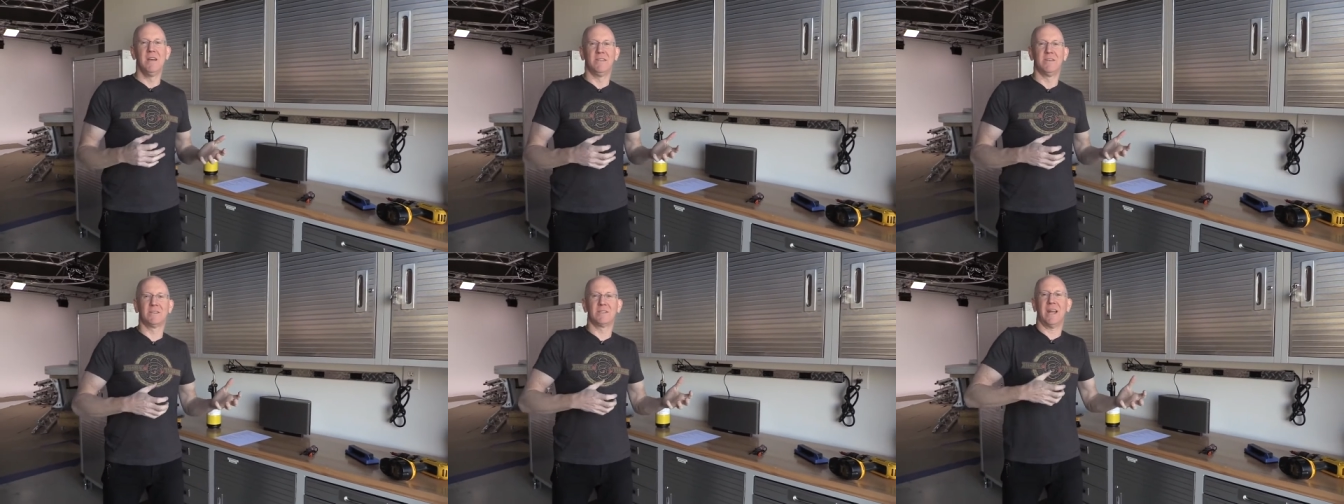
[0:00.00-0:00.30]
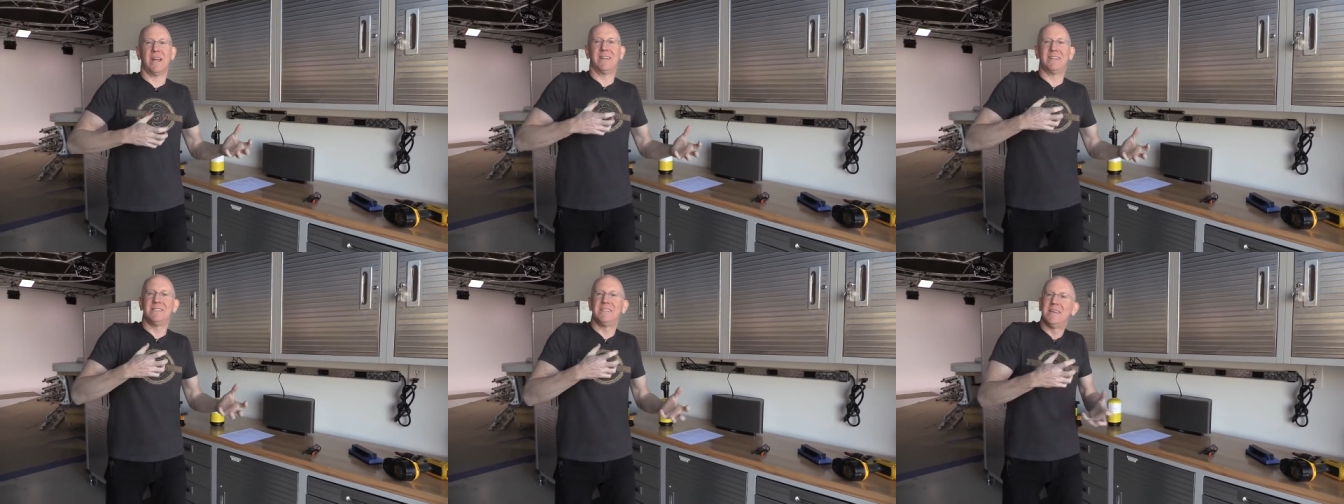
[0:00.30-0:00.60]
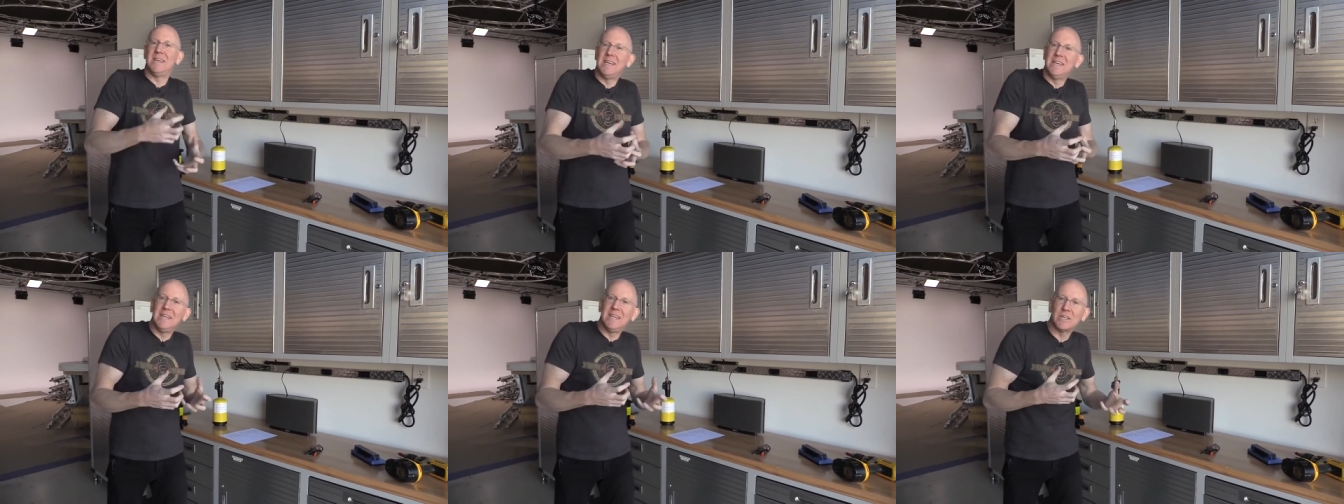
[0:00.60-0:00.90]
there's a lot of
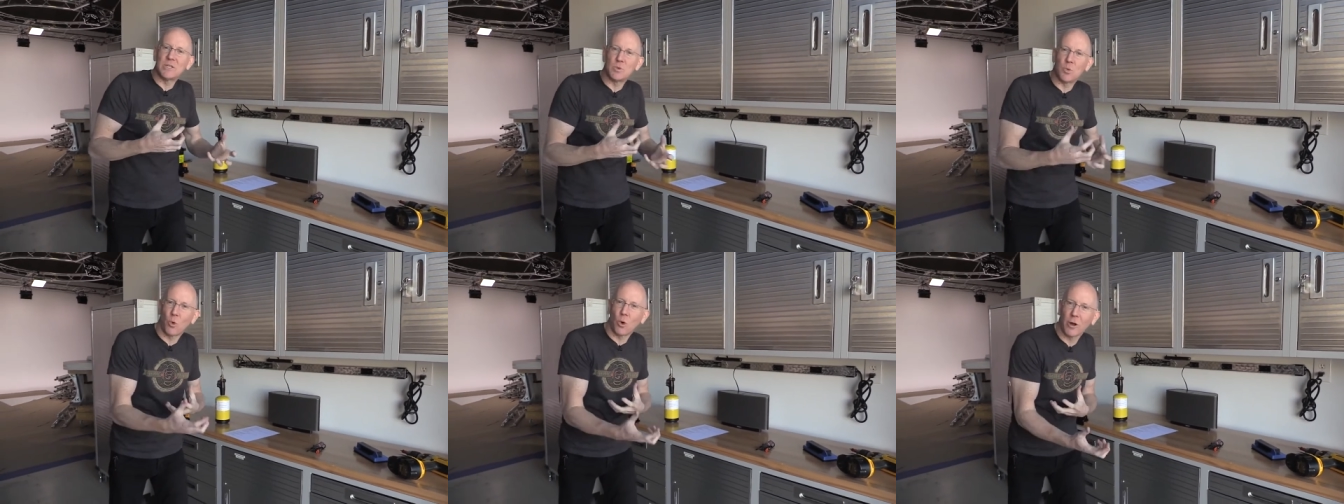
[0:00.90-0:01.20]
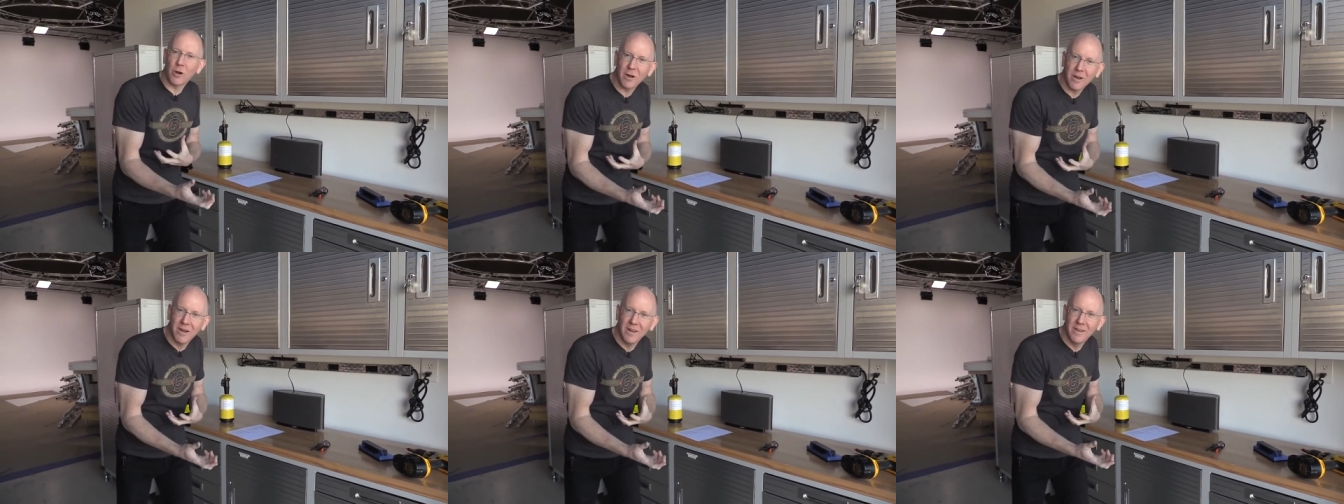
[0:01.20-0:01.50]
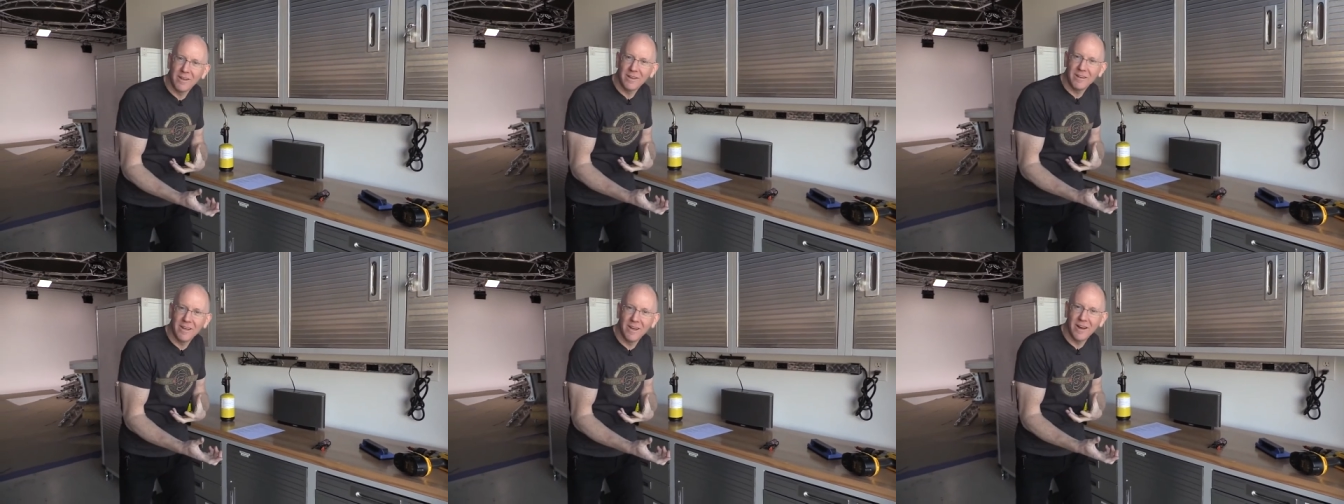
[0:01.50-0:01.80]
tedious work,
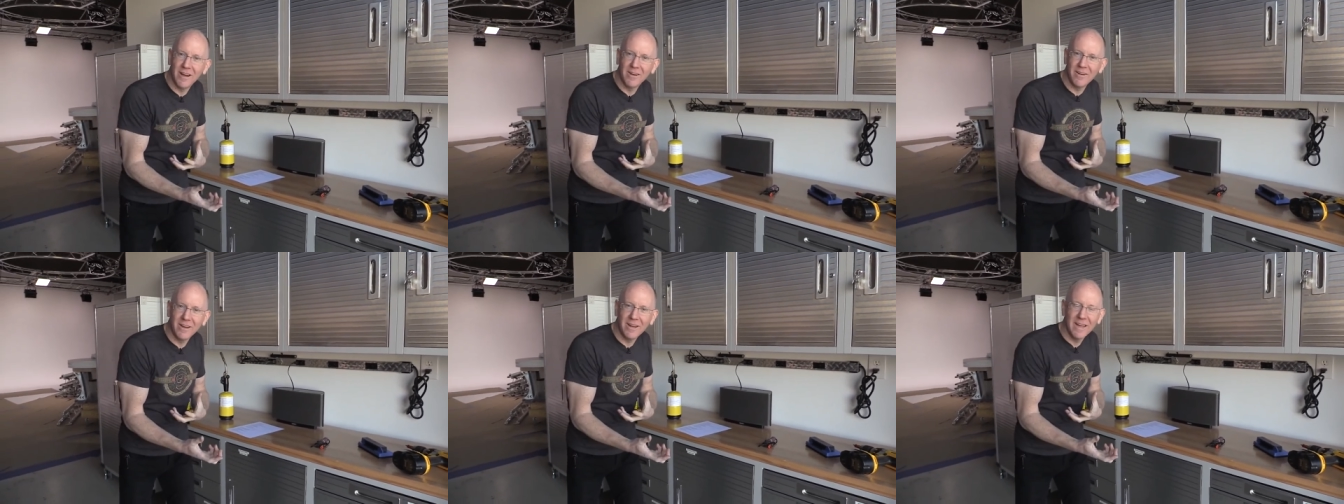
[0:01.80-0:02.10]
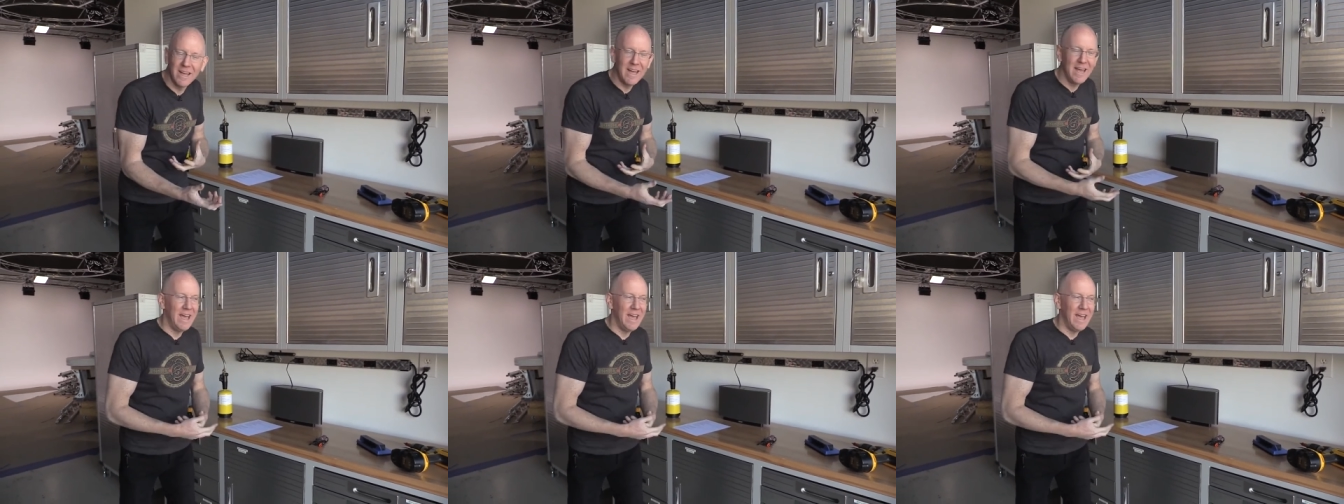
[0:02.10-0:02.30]
you know,